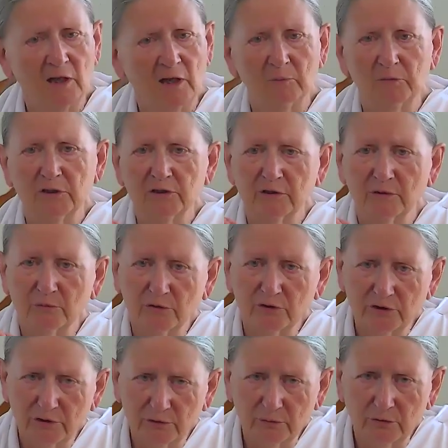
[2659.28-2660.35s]
But that what
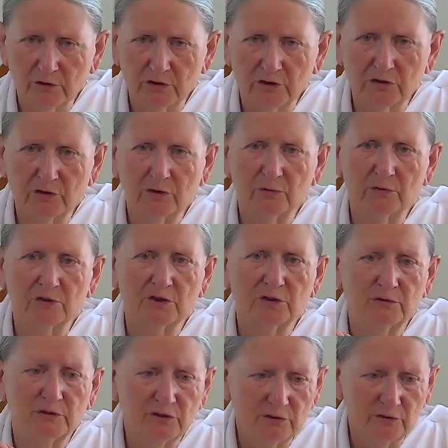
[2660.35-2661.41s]
you want to talk to
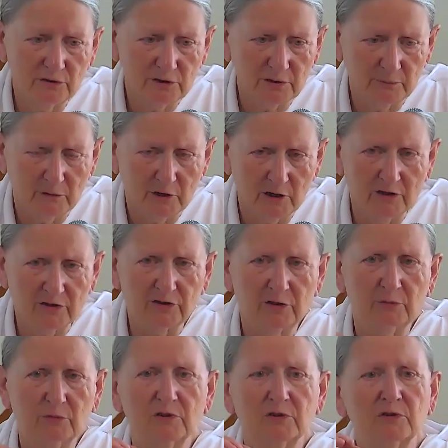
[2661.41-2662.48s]
is not the mask, you
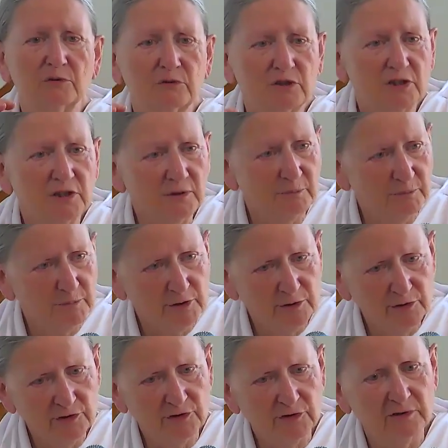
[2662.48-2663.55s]
want to talk to the
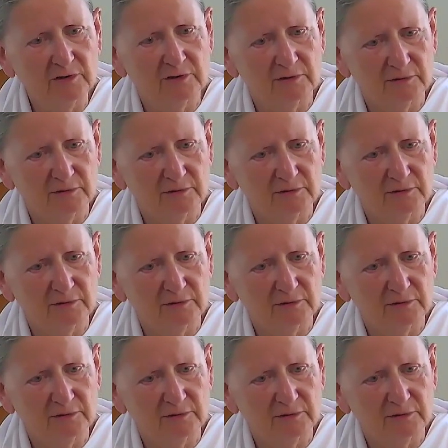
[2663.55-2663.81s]
person.